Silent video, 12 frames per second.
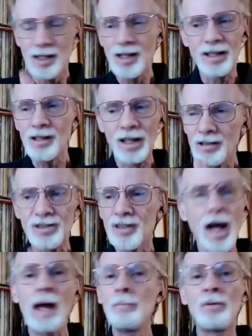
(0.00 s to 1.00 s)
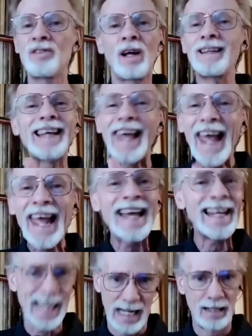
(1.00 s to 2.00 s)
his time was
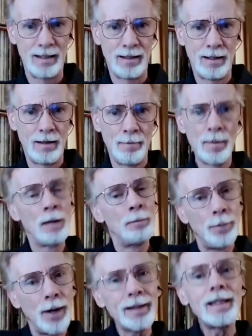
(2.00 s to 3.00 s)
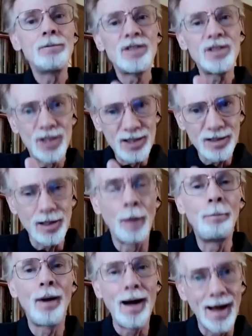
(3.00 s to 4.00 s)
uncanny, but he was just
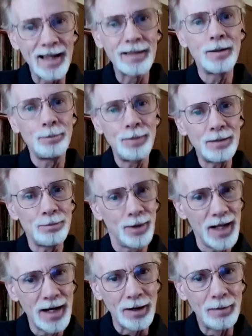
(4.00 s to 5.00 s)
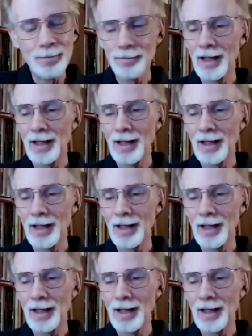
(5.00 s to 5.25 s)
a behind the beat player.